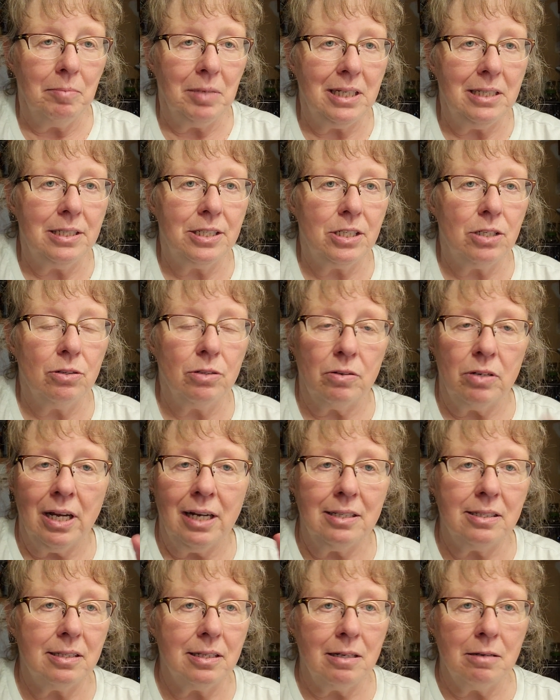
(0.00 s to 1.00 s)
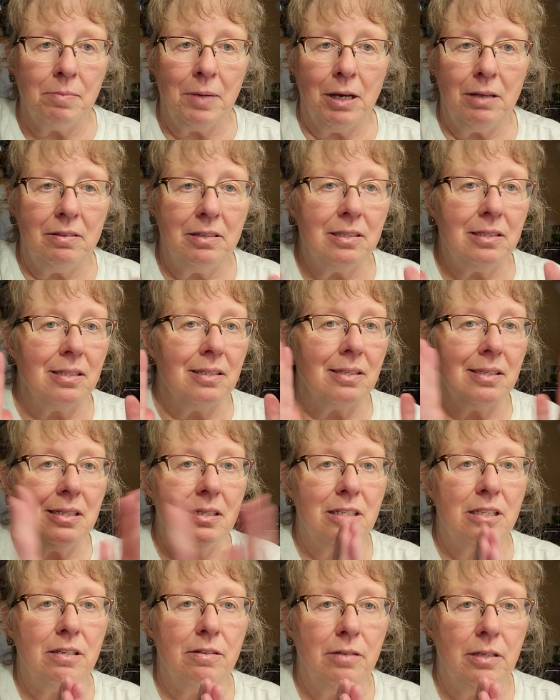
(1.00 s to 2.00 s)
easier. The nice thing about this is
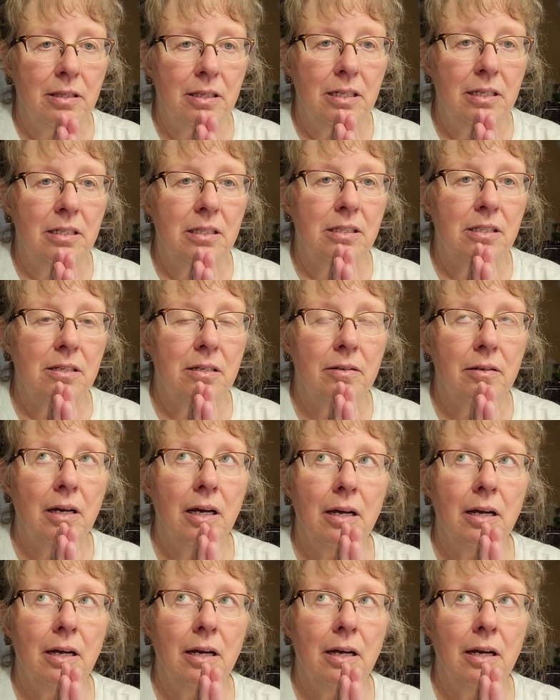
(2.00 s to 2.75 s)
these